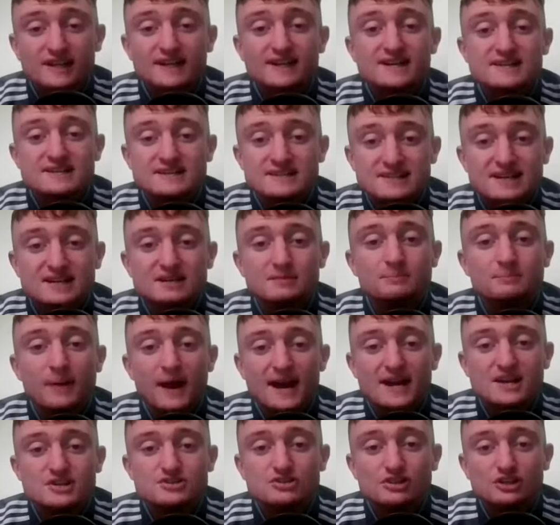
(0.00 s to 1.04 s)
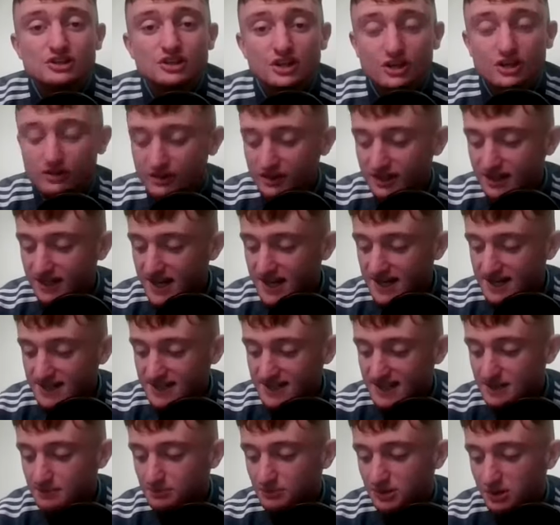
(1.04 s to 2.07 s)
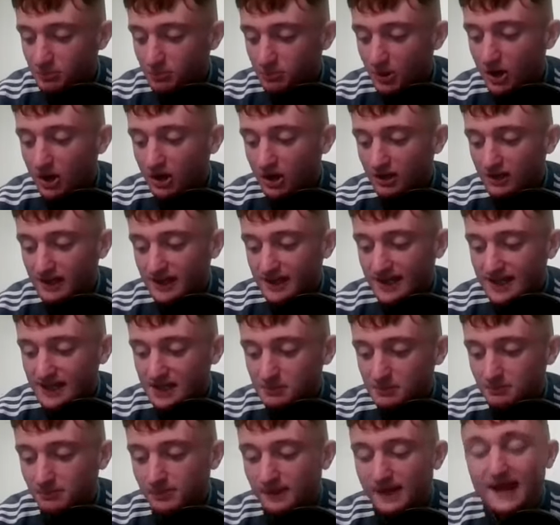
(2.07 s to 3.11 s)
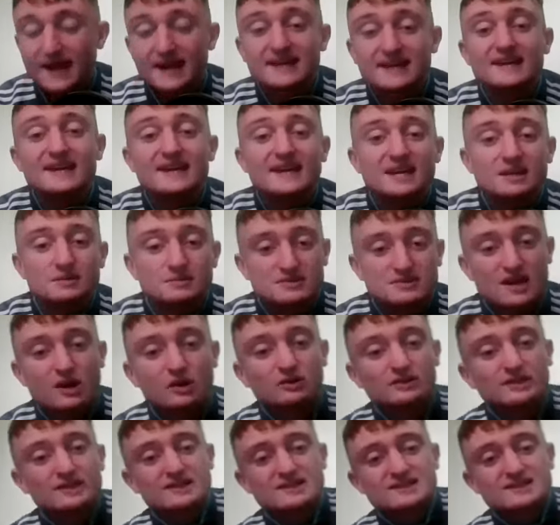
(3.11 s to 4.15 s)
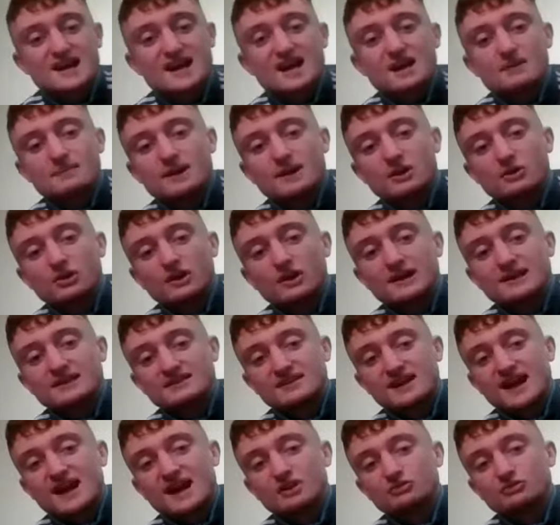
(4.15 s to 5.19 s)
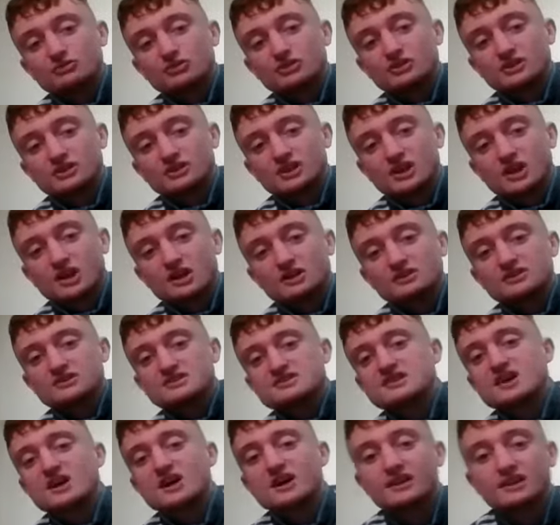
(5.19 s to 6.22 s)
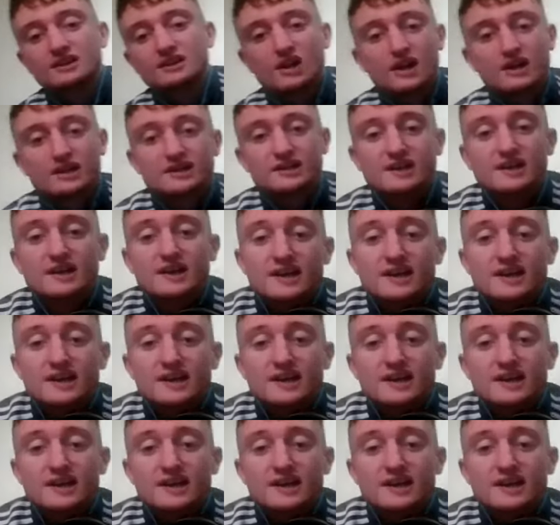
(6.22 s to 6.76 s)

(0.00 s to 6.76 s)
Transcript: here, did Patrick Curran keep the ball in play? He was holding his arm out like that, running along the sideline.